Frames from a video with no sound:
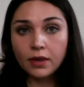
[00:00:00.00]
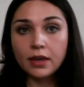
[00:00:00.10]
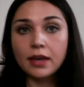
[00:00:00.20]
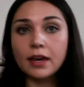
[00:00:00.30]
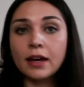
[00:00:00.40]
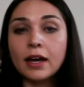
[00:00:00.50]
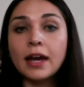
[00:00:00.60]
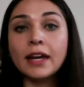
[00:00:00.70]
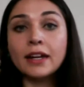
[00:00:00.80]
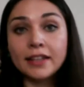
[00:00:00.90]

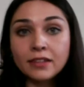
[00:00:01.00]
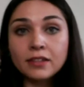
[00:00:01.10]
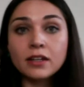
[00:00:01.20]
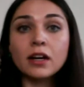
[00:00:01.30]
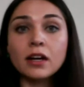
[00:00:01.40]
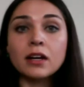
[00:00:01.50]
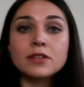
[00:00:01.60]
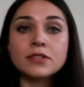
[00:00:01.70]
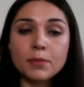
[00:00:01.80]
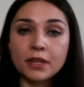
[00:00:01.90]
And again,
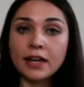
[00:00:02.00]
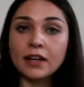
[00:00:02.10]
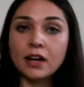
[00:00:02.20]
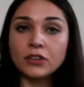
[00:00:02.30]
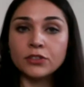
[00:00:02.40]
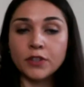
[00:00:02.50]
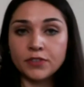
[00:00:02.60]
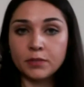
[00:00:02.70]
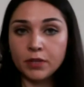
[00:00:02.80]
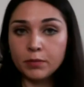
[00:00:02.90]
something like
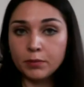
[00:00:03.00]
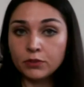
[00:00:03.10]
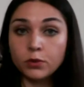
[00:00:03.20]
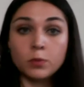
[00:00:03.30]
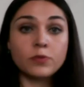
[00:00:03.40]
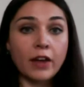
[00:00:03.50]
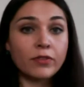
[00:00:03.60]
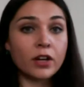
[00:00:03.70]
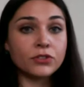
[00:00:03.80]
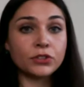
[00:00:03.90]
150 people from 5
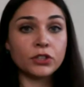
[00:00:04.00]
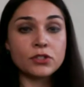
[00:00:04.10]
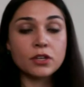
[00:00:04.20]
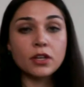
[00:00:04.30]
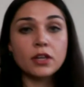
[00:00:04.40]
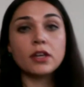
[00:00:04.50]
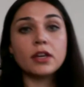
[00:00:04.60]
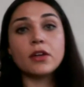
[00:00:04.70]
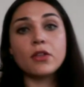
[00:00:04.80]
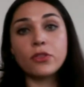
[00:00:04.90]
countries
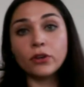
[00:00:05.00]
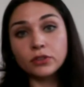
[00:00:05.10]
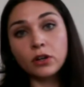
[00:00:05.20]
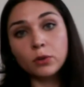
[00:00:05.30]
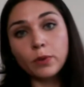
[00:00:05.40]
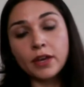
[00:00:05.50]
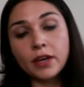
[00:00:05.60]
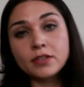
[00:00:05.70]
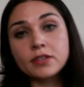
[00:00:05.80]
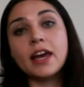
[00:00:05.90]
thought along with
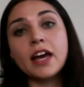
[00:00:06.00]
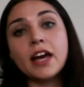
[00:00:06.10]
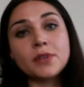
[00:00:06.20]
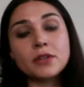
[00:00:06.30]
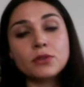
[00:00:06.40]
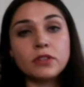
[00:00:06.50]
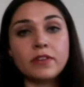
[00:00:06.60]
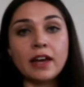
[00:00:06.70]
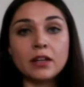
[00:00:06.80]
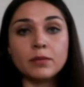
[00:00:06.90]
us. They helped us to
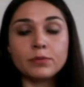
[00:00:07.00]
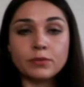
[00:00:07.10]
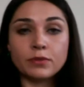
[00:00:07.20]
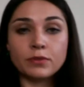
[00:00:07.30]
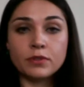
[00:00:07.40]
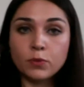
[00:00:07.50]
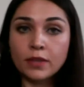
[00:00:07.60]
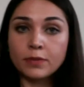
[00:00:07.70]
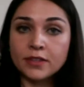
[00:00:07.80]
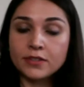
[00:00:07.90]
develop
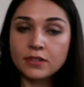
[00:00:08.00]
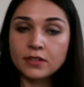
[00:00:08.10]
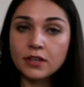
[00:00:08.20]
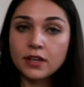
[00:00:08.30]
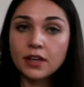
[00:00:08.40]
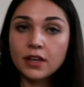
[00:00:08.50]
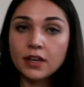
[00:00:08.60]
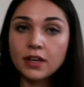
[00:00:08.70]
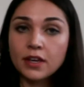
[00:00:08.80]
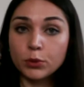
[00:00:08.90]
sweatpants that
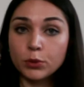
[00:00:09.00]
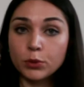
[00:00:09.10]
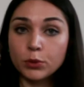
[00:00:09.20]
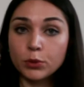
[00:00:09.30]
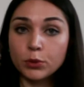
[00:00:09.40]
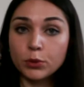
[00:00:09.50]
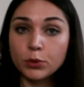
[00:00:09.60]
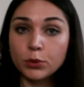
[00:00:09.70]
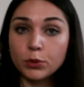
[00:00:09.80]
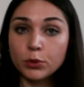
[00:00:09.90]
would fit
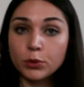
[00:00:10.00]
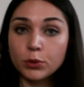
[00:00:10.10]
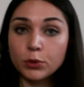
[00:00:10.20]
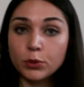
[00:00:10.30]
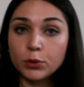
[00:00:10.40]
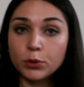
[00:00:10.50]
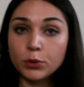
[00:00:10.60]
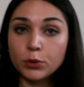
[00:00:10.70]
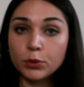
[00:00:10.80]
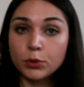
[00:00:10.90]
their
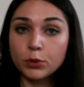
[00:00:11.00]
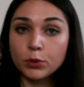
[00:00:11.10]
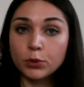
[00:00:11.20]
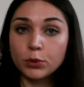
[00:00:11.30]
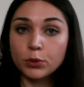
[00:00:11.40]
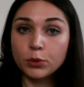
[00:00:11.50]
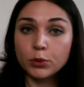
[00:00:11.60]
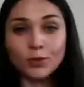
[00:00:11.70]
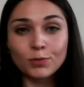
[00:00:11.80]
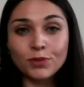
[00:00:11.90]
expectations, and they also helped
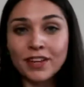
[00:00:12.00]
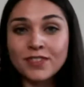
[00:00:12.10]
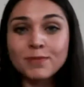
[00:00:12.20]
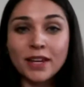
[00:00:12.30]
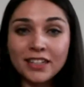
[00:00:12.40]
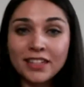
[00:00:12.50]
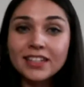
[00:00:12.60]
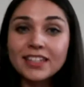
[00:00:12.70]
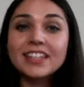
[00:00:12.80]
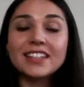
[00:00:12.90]
us to prevent many
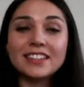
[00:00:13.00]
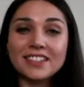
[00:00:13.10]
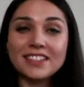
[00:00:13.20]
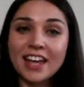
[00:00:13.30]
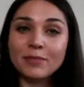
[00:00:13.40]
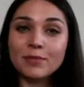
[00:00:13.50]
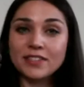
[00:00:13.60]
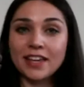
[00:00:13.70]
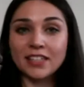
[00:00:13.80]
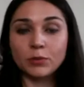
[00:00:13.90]
design
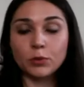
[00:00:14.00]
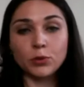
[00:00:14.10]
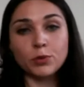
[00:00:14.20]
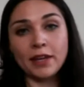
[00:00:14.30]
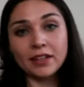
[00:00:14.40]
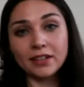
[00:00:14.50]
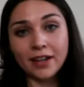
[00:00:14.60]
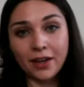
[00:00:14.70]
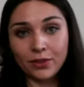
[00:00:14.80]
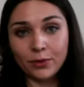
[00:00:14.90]
mistakes that we would make
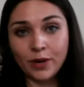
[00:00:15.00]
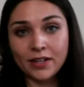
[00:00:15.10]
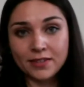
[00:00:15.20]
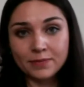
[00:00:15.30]
otherwise.